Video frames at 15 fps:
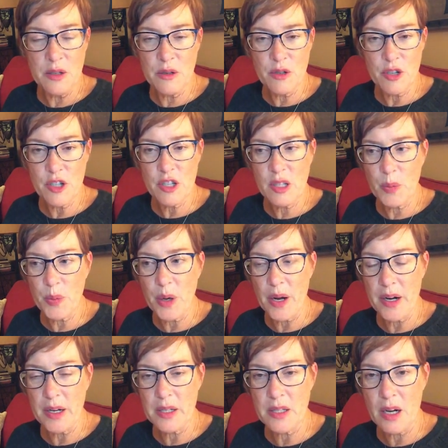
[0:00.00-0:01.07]
nutritional
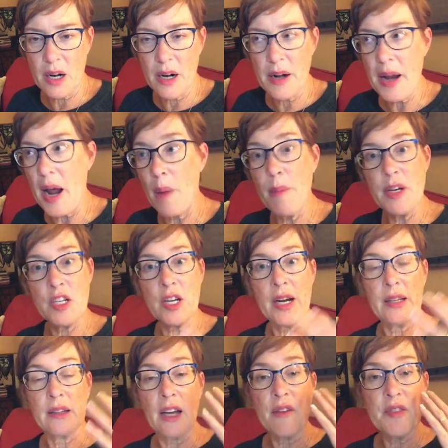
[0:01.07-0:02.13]
products are and how much
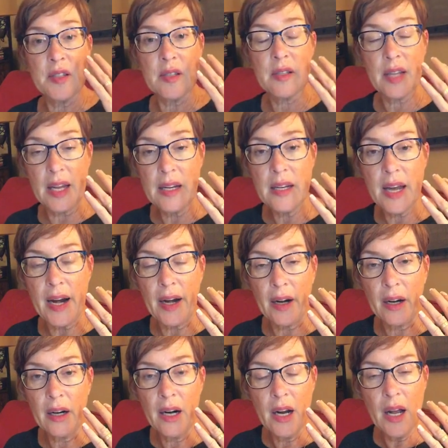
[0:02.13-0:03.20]
I love the
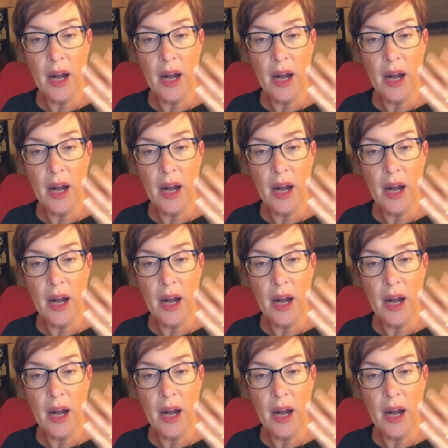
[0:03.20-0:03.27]
skincare.